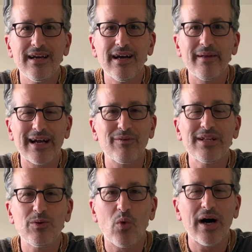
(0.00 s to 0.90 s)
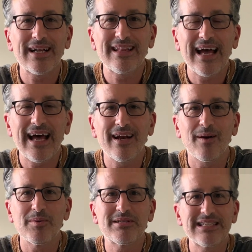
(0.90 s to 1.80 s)
Like, I really wanted that.
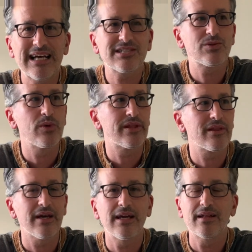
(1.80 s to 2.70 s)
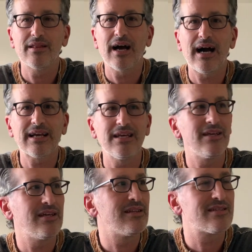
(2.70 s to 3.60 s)
I'm obsessed with like
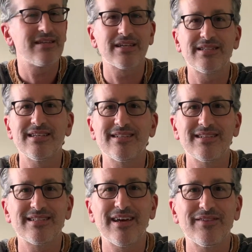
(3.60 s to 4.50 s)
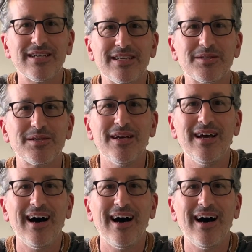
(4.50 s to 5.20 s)
hockey in the 60s and the 70s.